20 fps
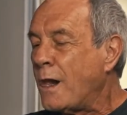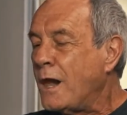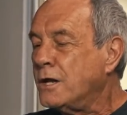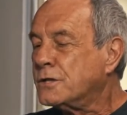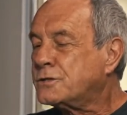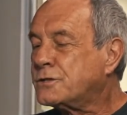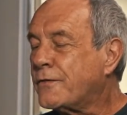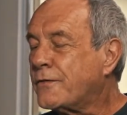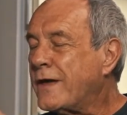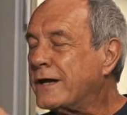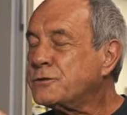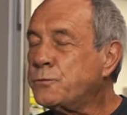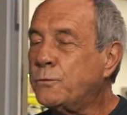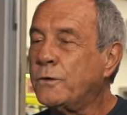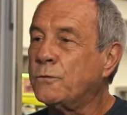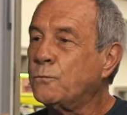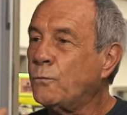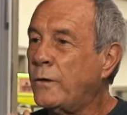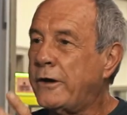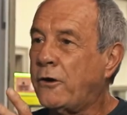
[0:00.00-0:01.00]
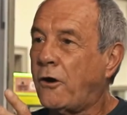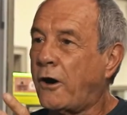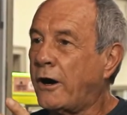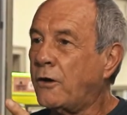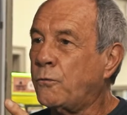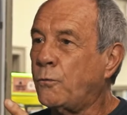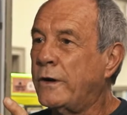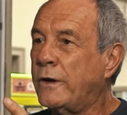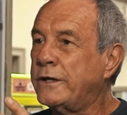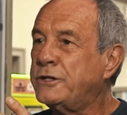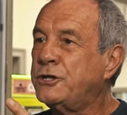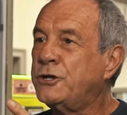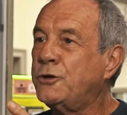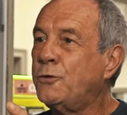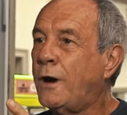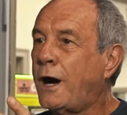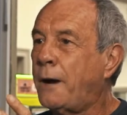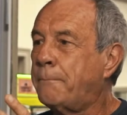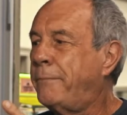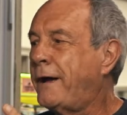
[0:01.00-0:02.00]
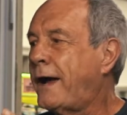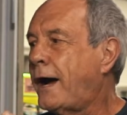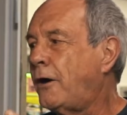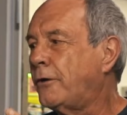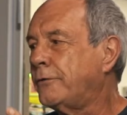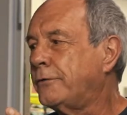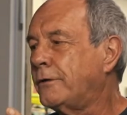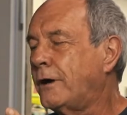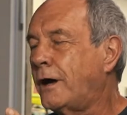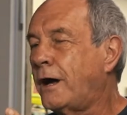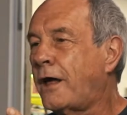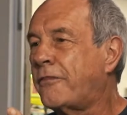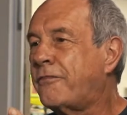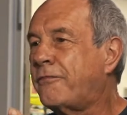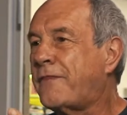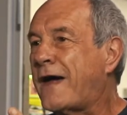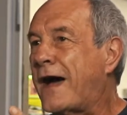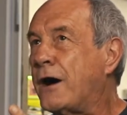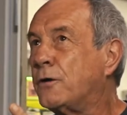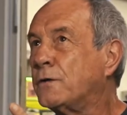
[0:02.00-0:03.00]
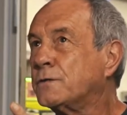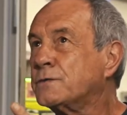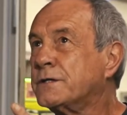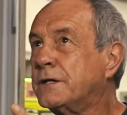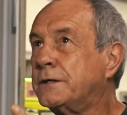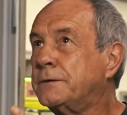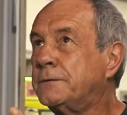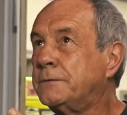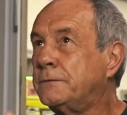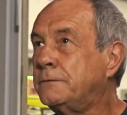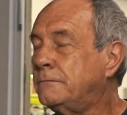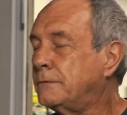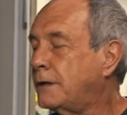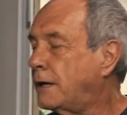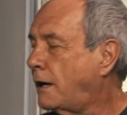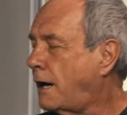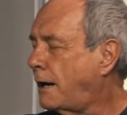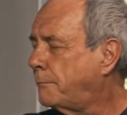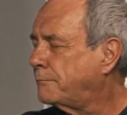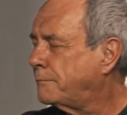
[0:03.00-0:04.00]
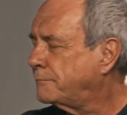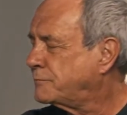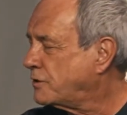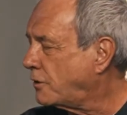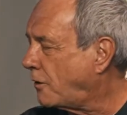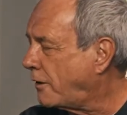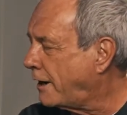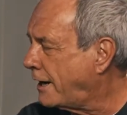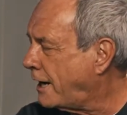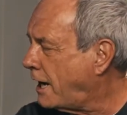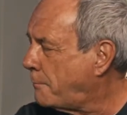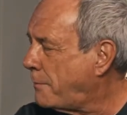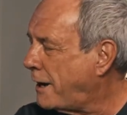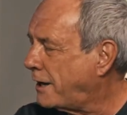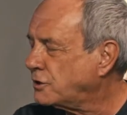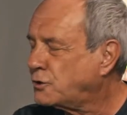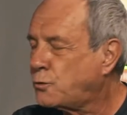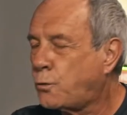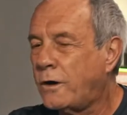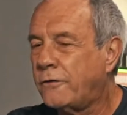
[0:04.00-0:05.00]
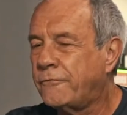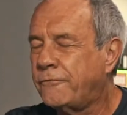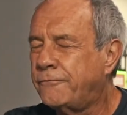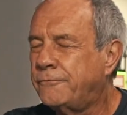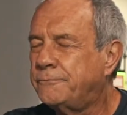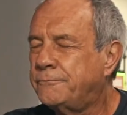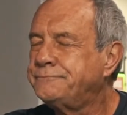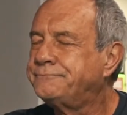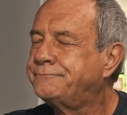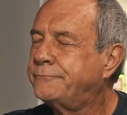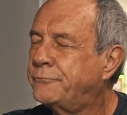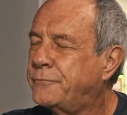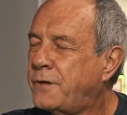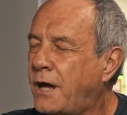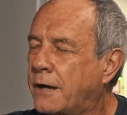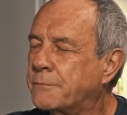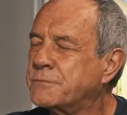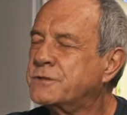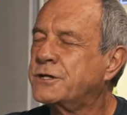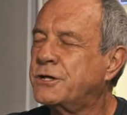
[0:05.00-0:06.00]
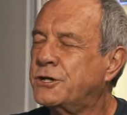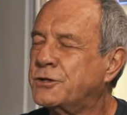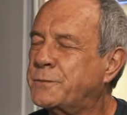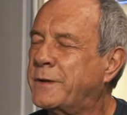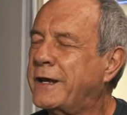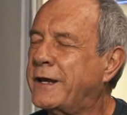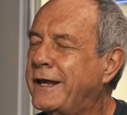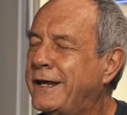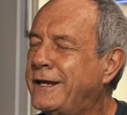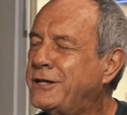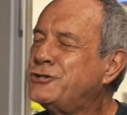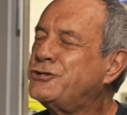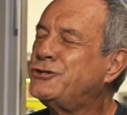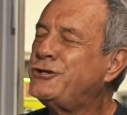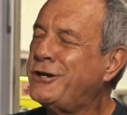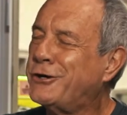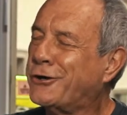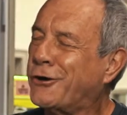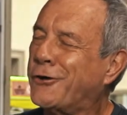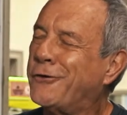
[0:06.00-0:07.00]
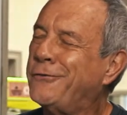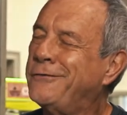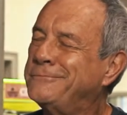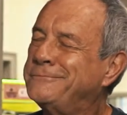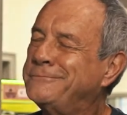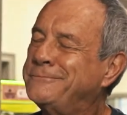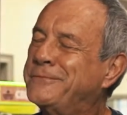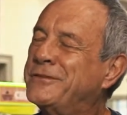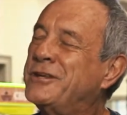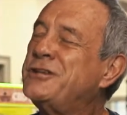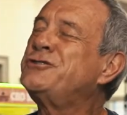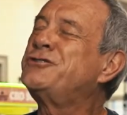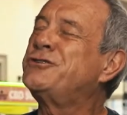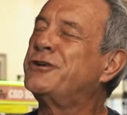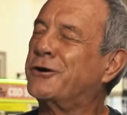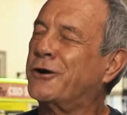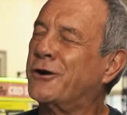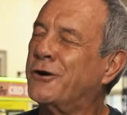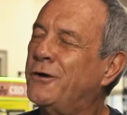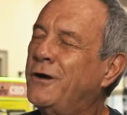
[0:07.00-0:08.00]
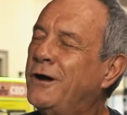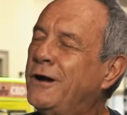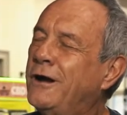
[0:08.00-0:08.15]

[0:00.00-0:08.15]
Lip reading: so that's what we are. We do about 12, each year. This year,